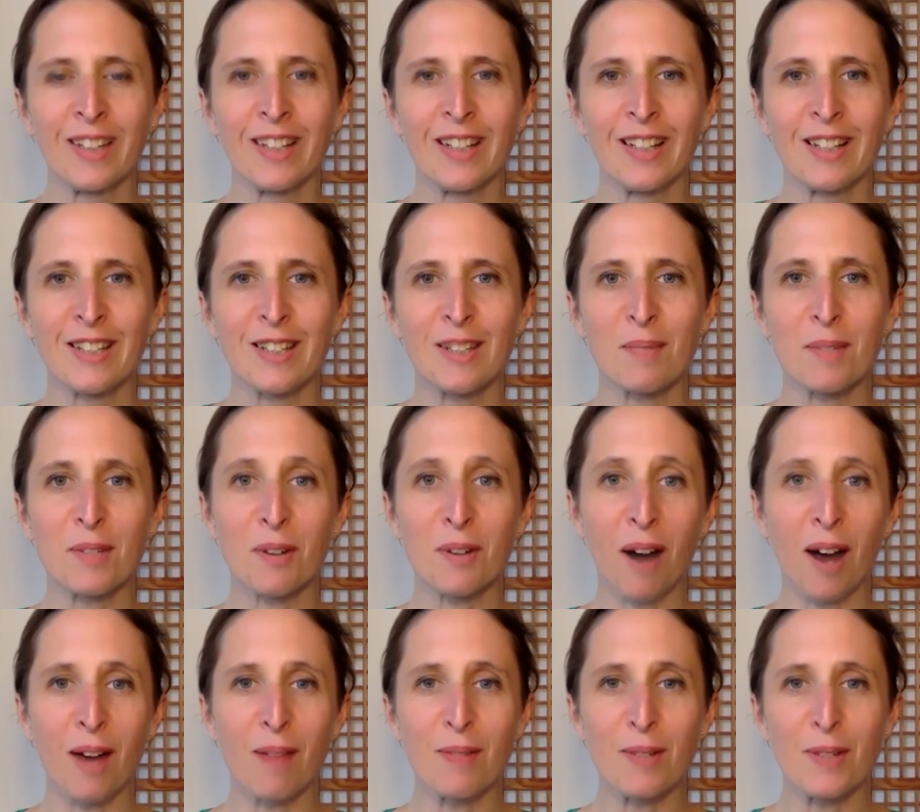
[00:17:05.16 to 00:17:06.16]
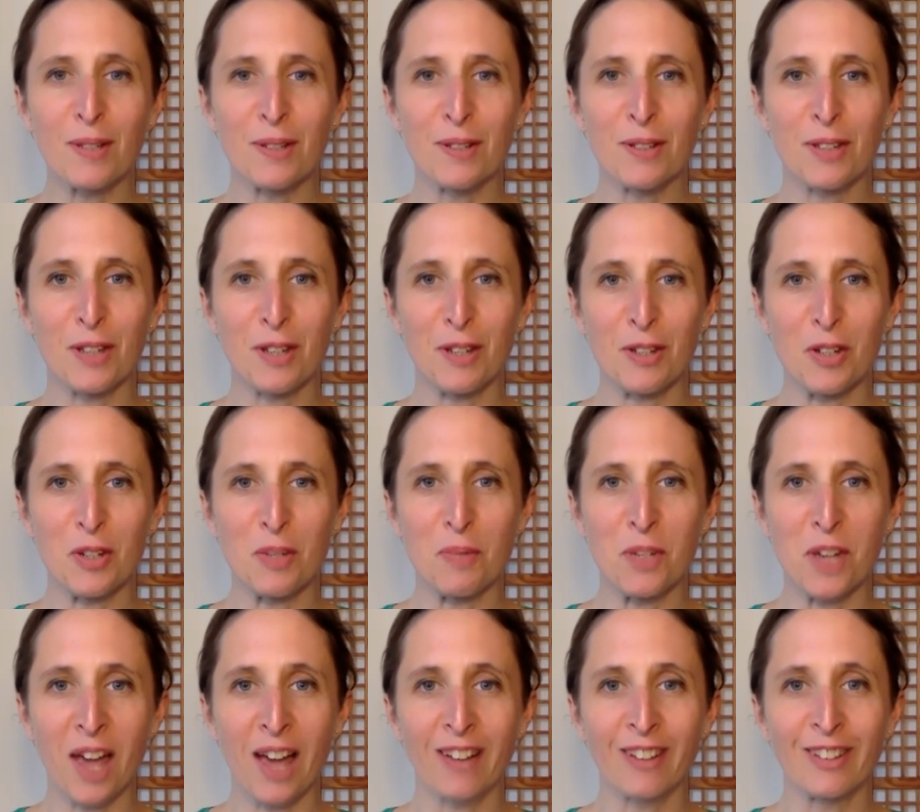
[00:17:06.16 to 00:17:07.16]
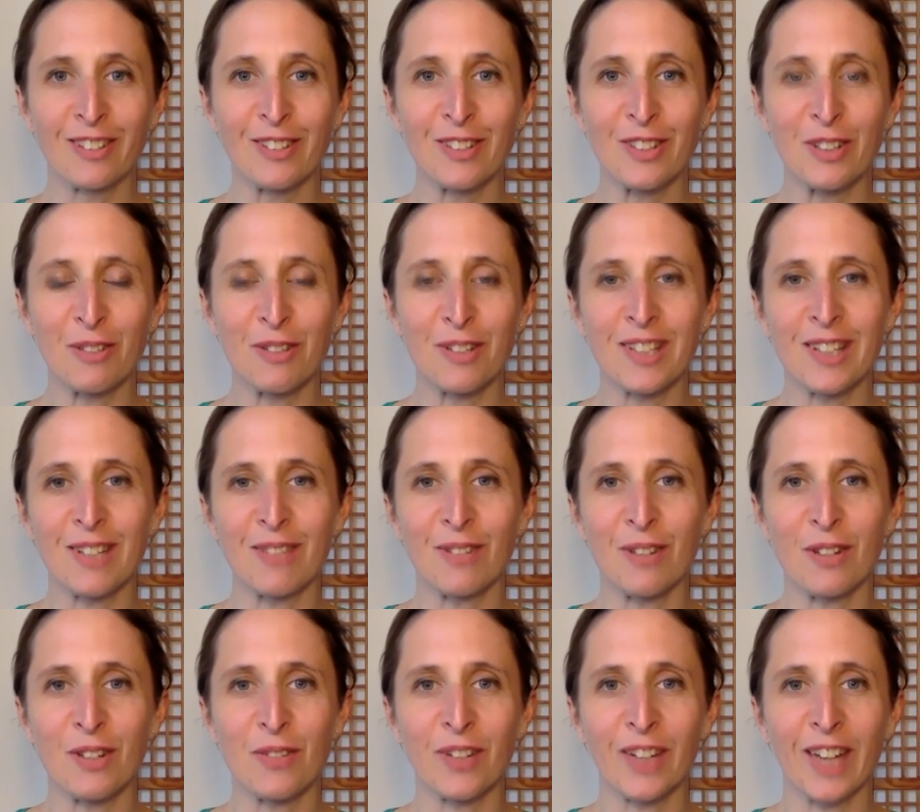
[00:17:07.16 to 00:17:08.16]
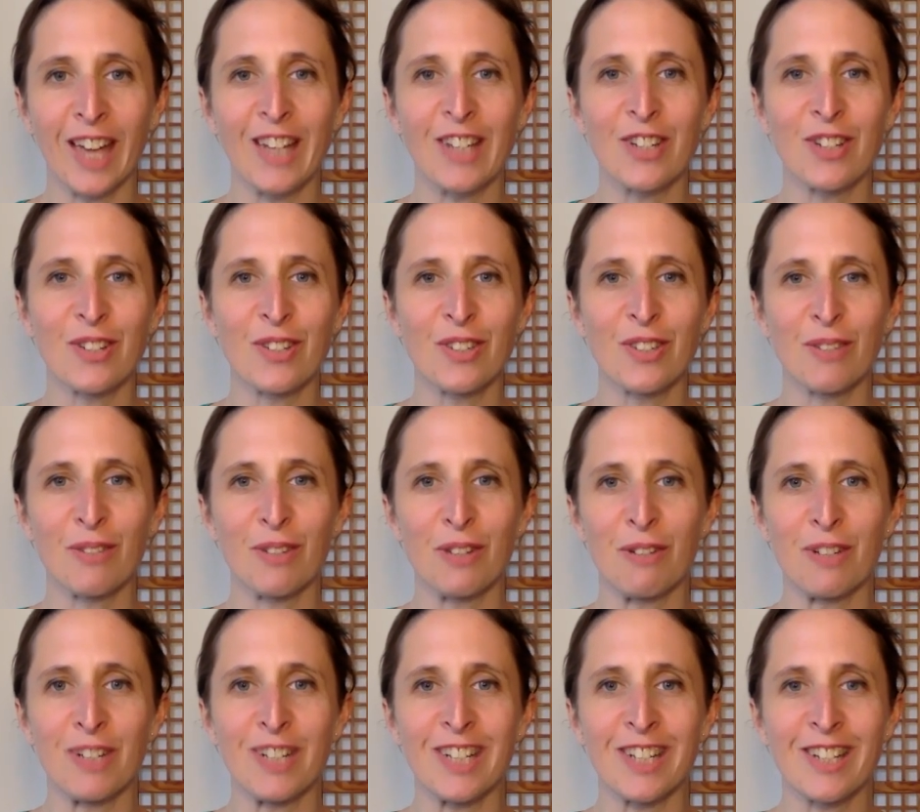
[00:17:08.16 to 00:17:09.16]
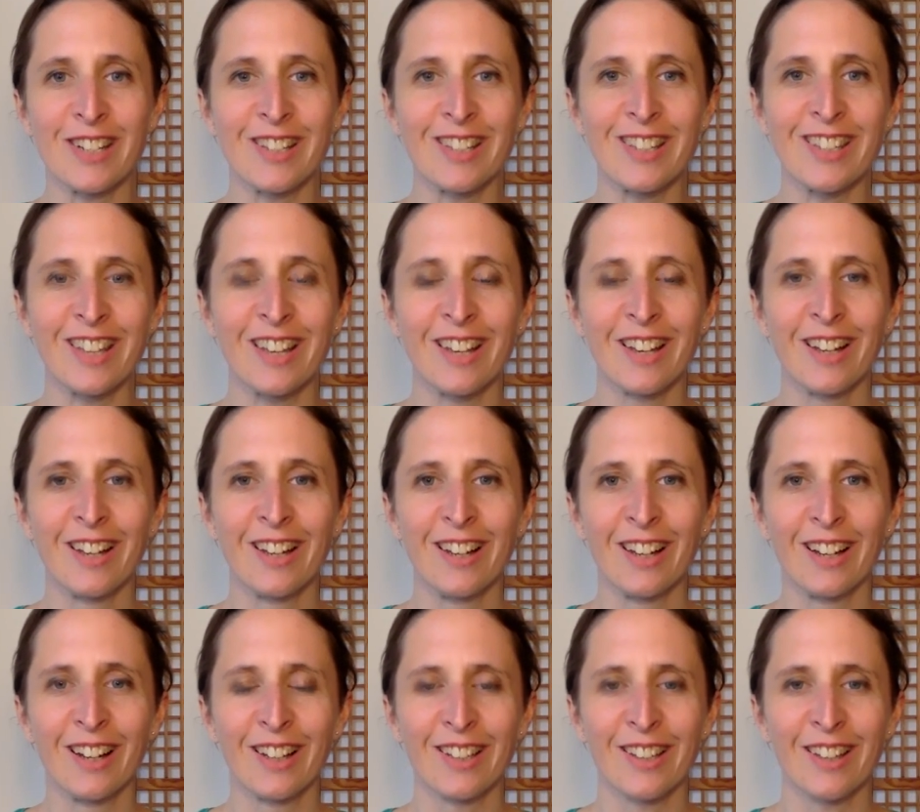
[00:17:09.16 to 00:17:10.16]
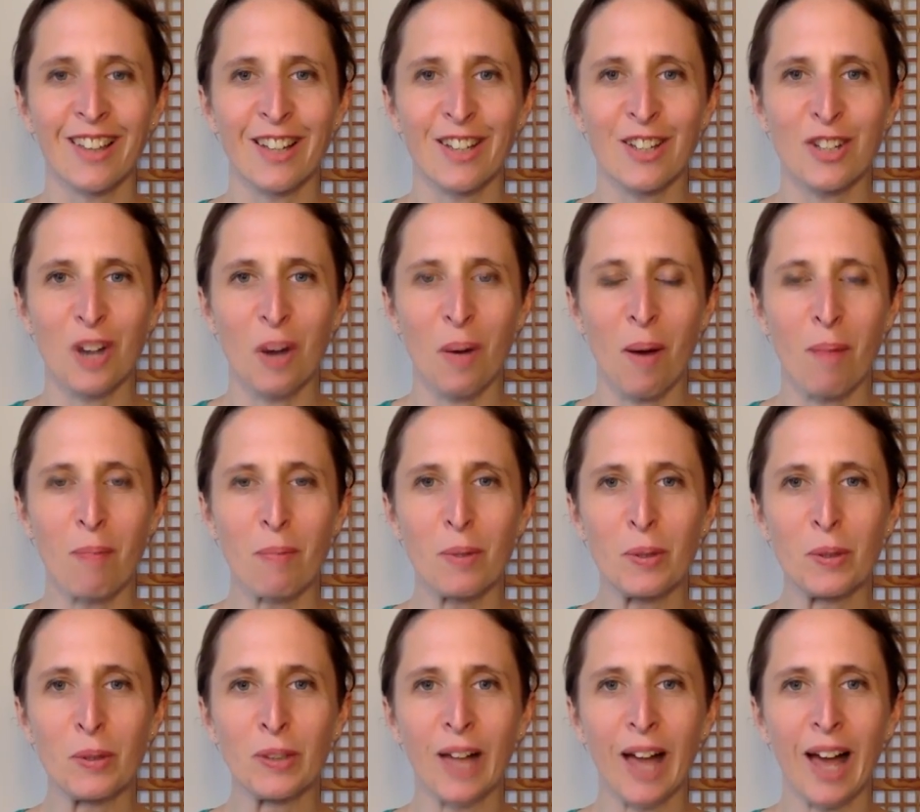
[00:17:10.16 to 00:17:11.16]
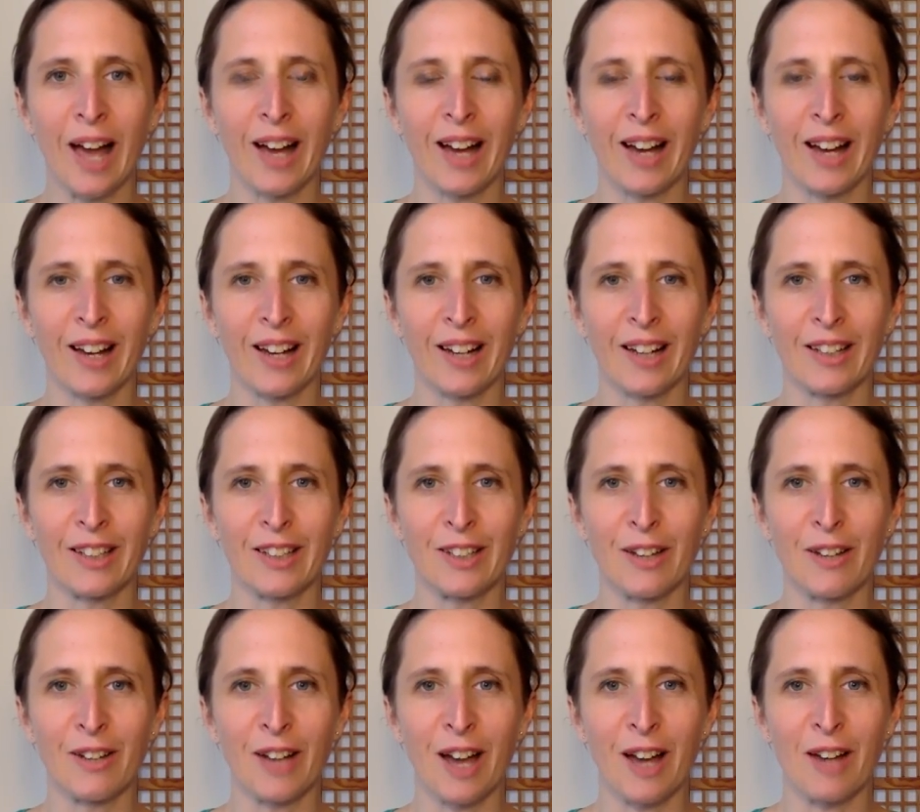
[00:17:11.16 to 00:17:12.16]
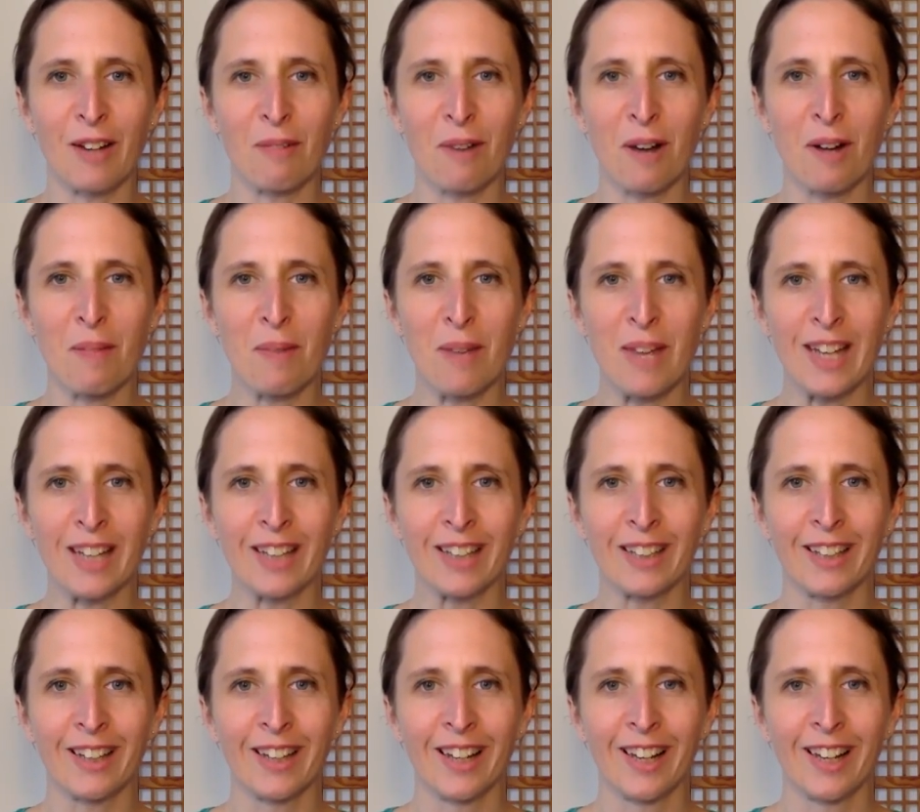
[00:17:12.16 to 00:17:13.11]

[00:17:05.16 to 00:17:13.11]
Subscribe to the YouTube channel to receive notifications of new editions. That's Joanne Ball, Yoga and Wellbeing.